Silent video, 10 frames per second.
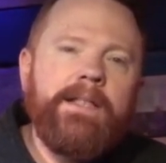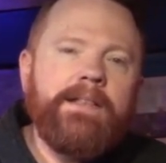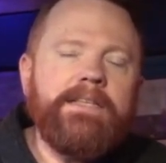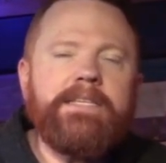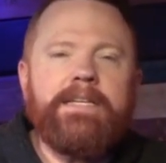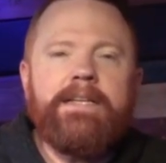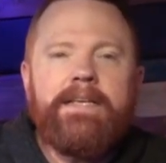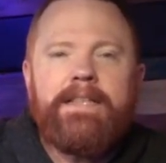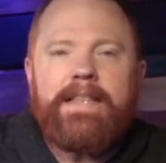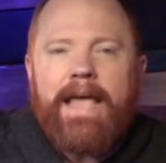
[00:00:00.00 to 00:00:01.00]
Listen,
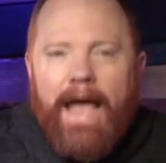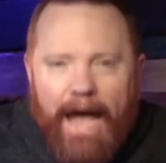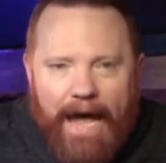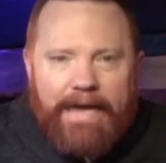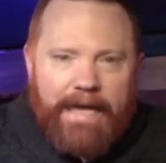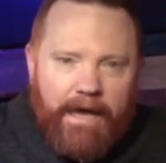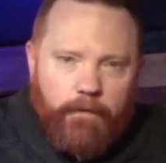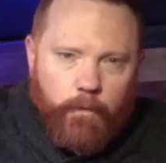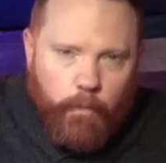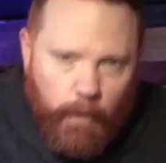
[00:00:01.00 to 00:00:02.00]
they had a
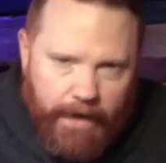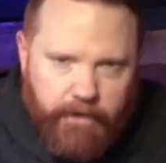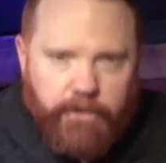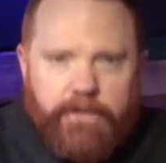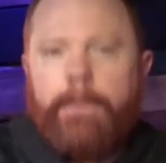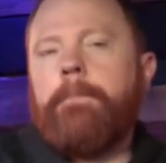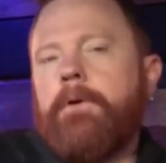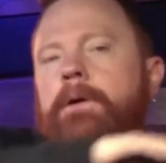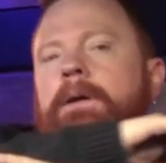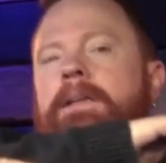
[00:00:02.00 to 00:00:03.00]
record
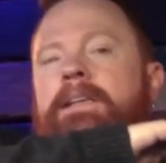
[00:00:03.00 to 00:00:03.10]
number,